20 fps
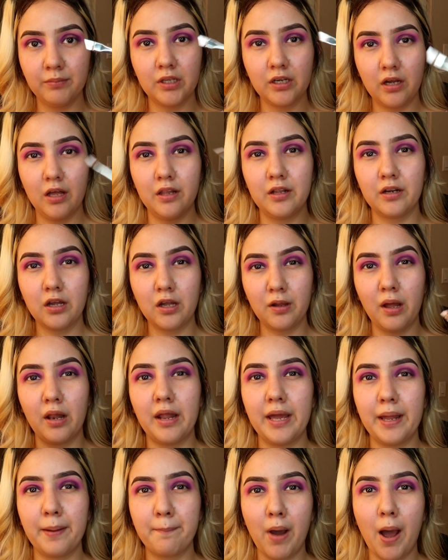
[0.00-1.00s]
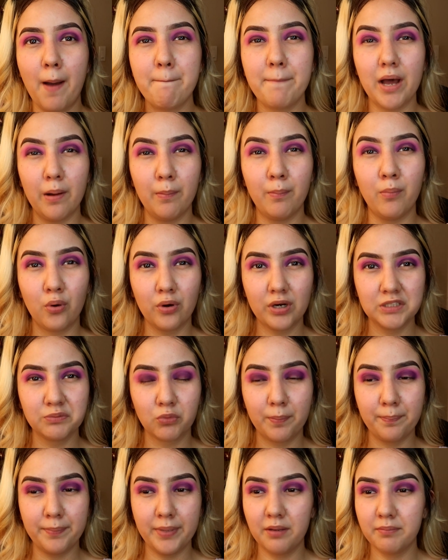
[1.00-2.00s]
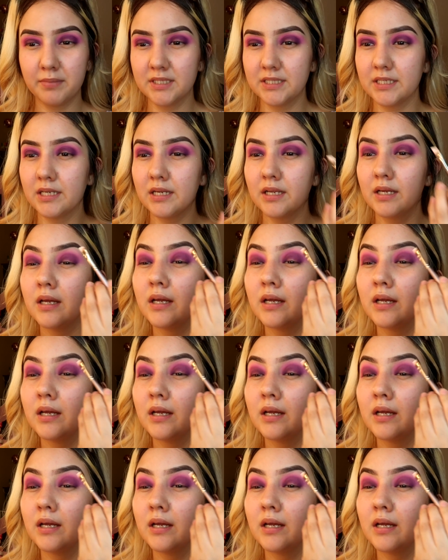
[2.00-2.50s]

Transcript: the color could like pop out more, it's more pigmented.